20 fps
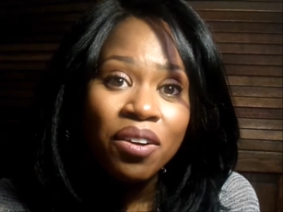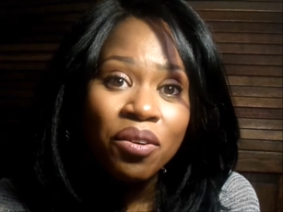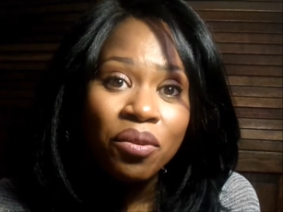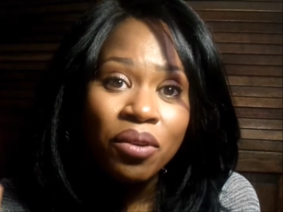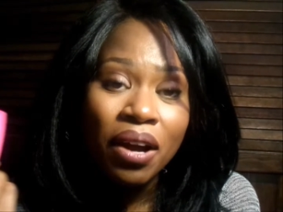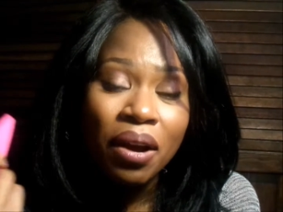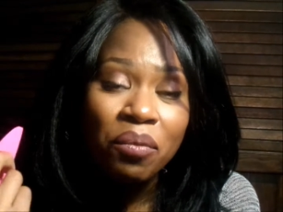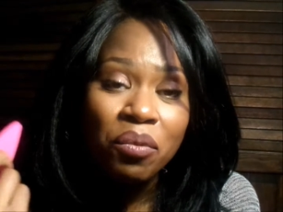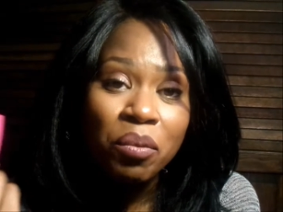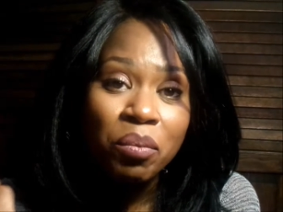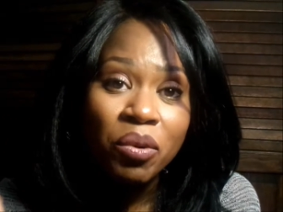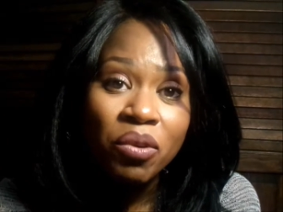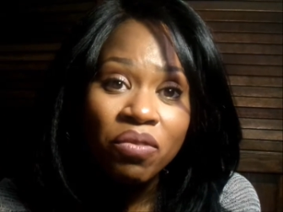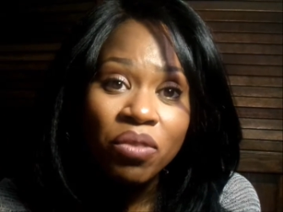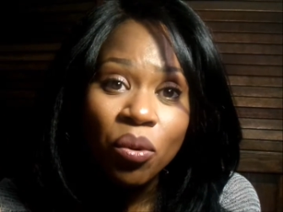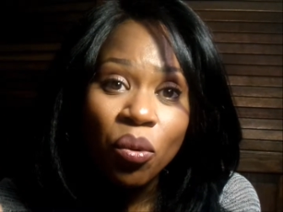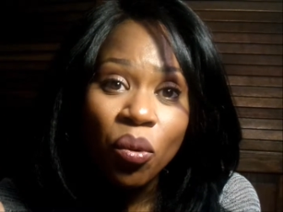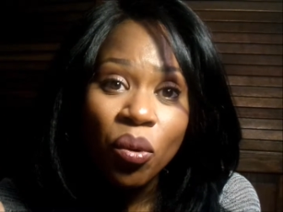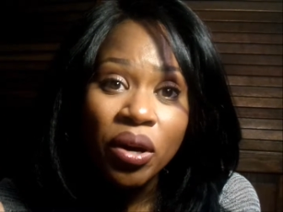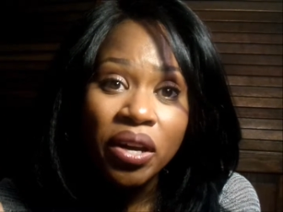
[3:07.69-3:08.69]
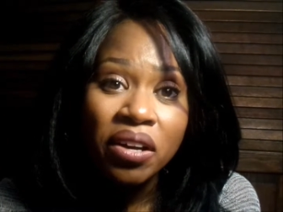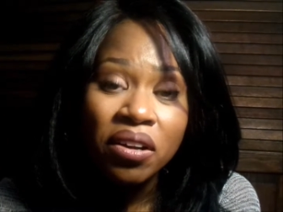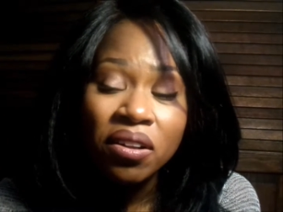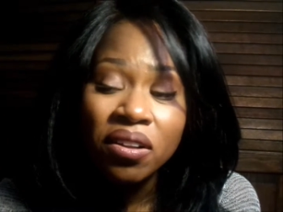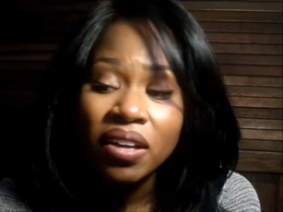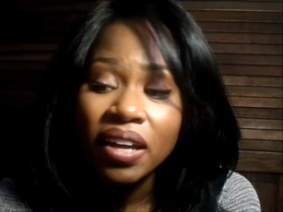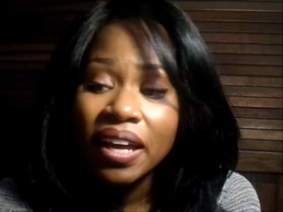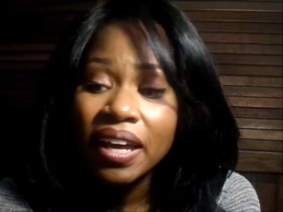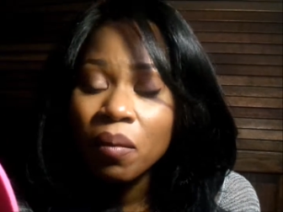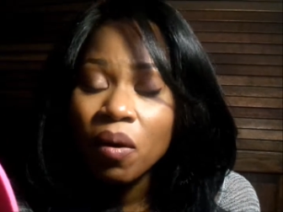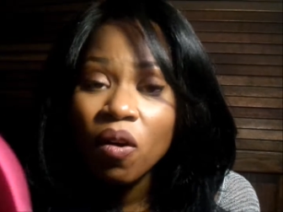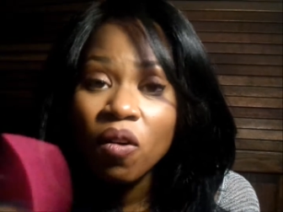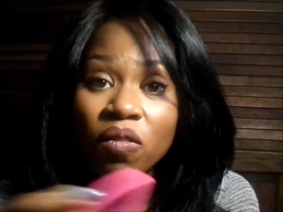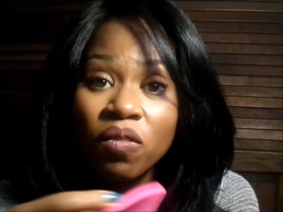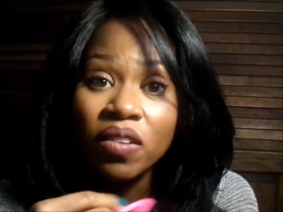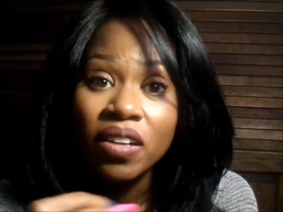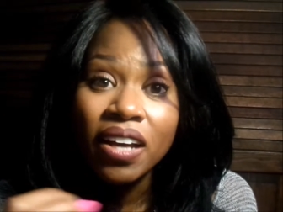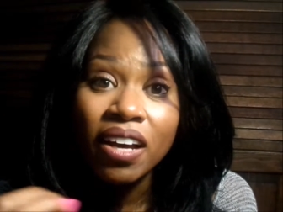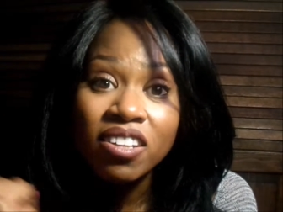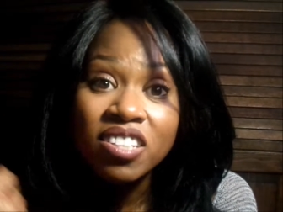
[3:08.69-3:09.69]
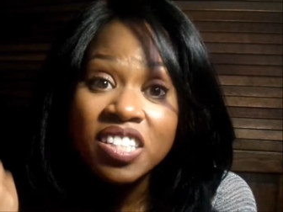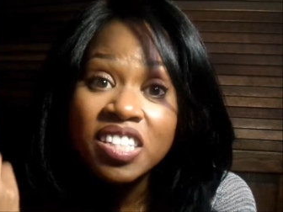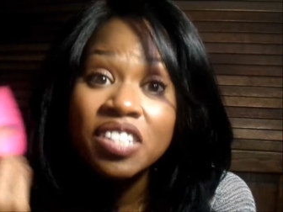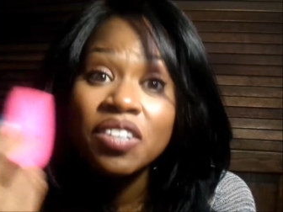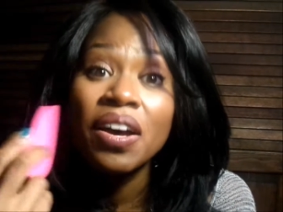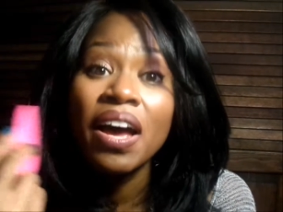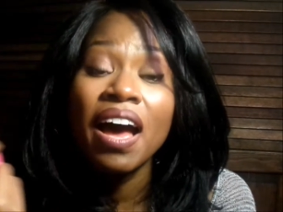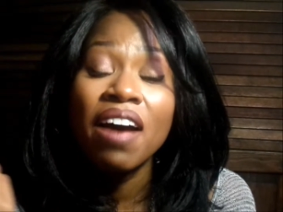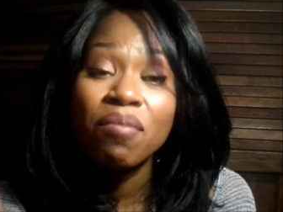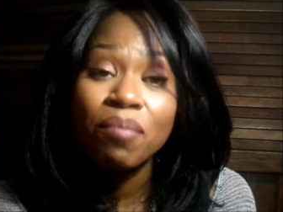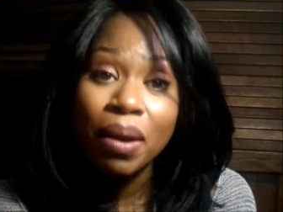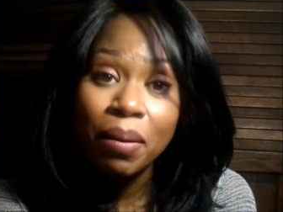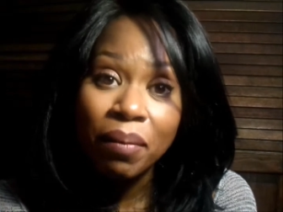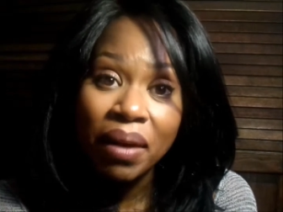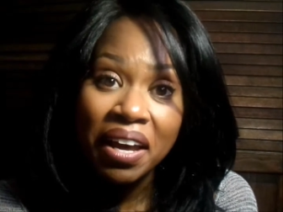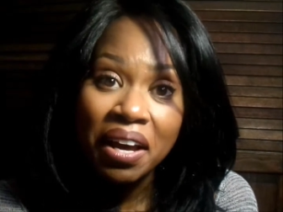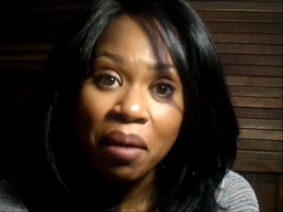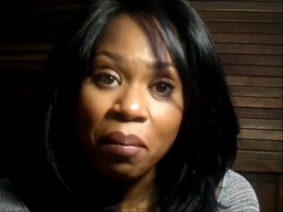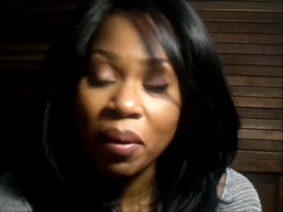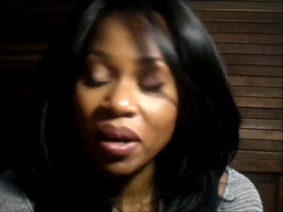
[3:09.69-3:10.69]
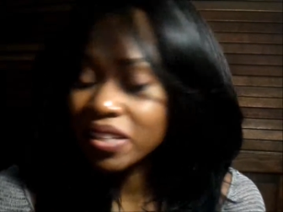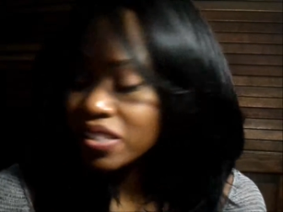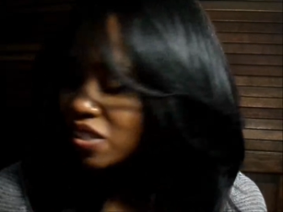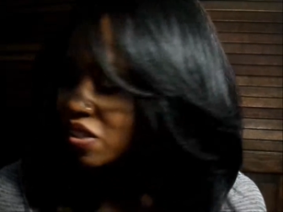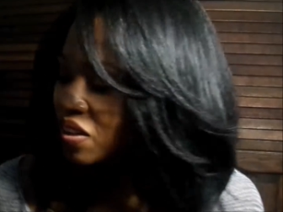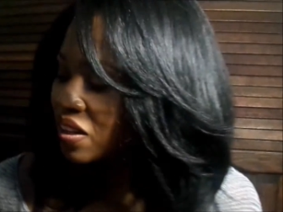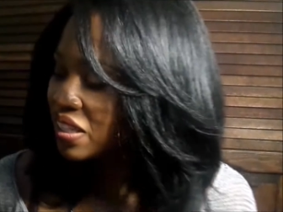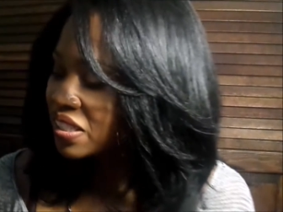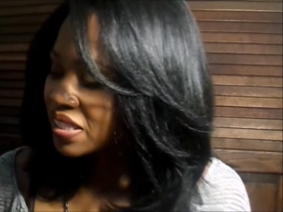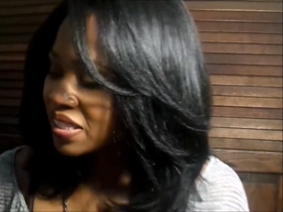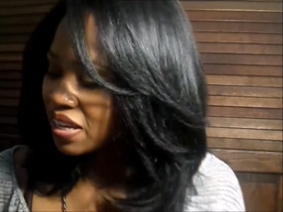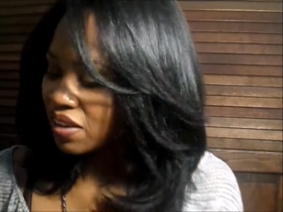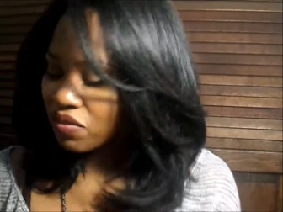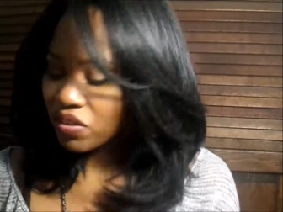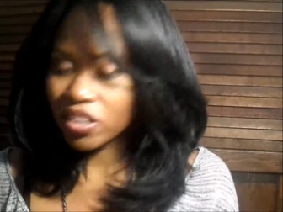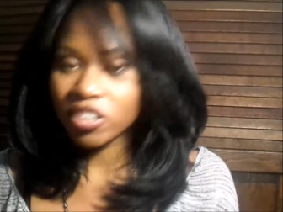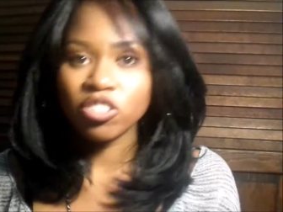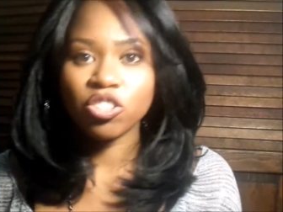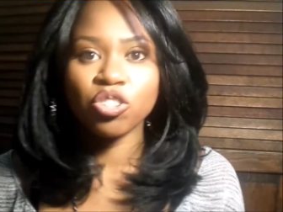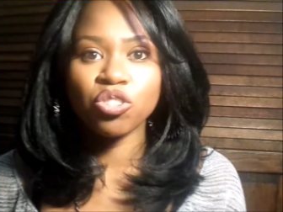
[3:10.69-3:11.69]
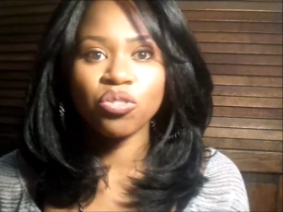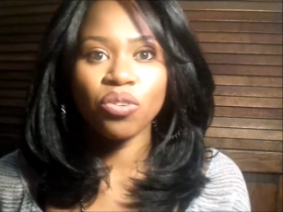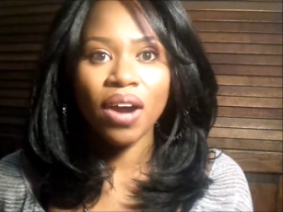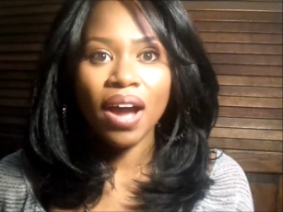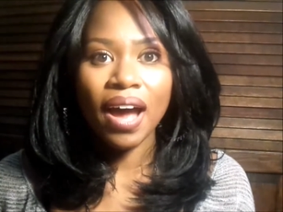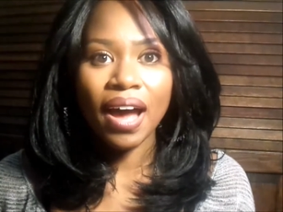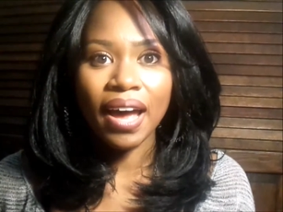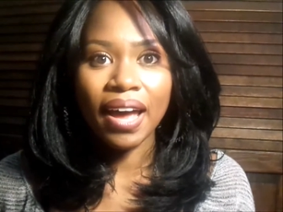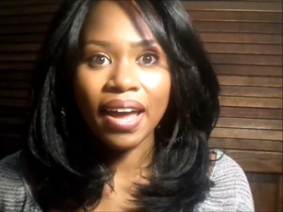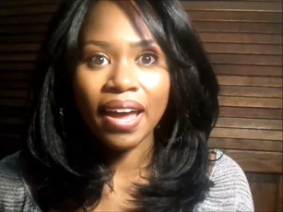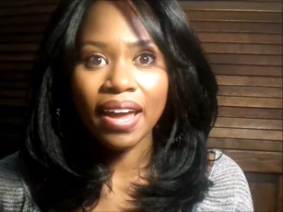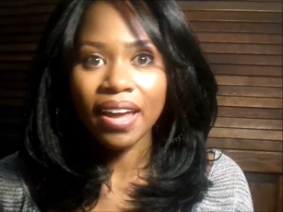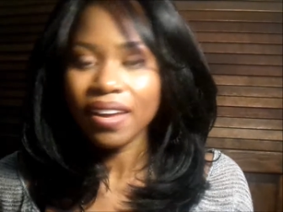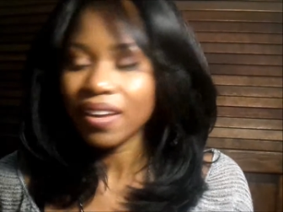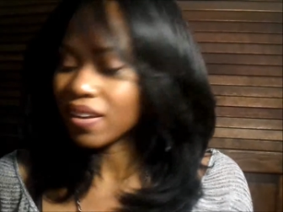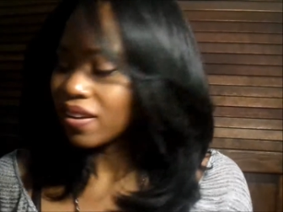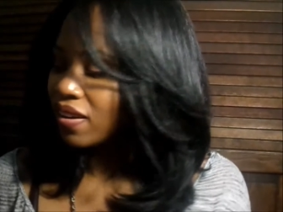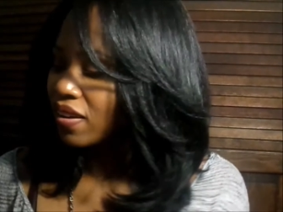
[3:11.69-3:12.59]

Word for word: I uh, remove the oil, and hopefully I'll still have my makeup on. So let's give it a try.